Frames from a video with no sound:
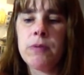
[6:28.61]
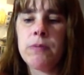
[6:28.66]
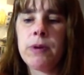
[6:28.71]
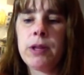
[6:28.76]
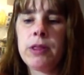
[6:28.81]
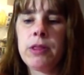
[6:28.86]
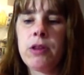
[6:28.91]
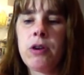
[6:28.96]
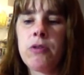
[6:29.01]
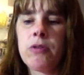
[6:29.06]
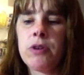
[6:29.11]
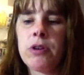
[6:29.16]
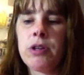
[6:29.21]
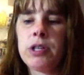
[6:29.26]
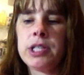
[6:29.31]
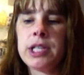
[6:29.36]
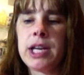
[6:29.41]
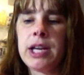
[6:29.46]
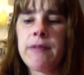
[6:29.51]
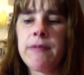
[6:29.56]
When
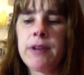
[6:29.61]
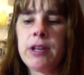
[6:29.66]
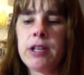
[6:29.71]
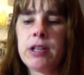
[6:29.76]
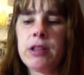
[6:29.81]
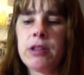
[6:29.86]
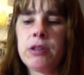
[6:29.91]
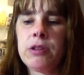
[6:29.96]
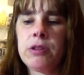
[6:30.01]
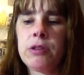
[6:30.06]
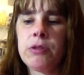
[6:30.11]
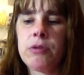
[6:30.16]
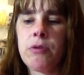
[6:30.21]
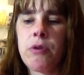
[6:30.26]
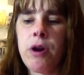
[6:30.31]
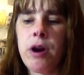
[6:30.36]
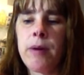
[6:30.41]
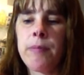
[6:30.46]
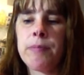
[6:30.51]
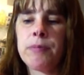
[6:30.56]
loner David
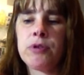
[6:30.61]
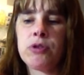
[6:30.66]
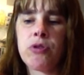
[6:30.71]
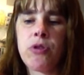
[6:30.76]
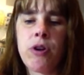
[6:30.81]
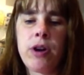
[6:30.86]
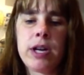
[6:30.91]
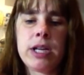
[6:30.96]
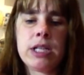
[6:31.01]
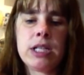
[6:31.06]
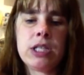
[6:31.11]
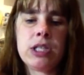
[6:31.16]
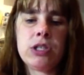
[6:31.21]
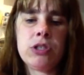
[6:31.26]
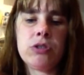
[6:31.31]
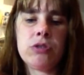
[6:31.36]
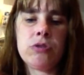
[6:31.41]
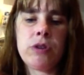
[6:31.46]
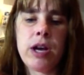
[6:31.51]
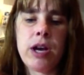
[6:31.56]
Thorpe tried
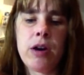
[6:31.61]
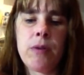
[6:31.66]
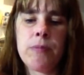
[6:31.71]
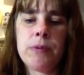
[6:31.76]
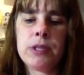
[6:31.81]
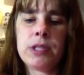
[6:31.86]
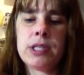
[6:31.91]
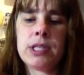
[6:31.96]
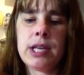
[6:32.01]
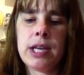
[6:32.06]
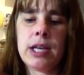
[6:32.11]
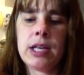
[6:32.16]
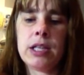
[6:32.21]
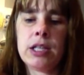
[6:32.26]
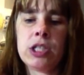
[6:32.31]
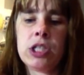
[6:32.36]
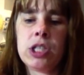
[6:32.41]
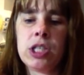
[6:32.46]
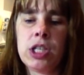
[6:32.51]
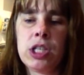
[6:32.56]
to help his
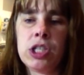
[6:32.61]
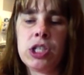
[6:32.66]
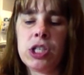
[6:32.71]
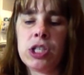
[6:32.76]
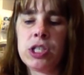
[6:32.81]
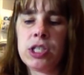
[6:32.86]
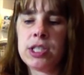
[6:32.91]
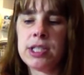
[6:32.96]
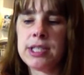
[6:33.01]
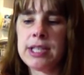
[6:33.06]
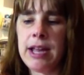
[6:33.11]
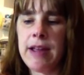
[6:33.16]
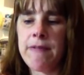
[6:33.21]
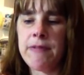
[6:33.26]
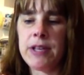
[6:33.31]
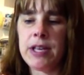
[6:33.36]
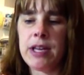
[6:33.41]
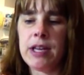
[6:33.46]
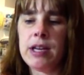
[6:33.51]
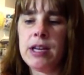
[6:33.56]
English teacher to
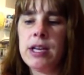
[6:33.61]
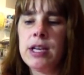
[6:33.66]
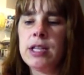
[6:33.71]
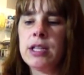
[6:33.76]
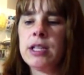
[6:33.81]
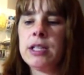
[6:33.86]
safety,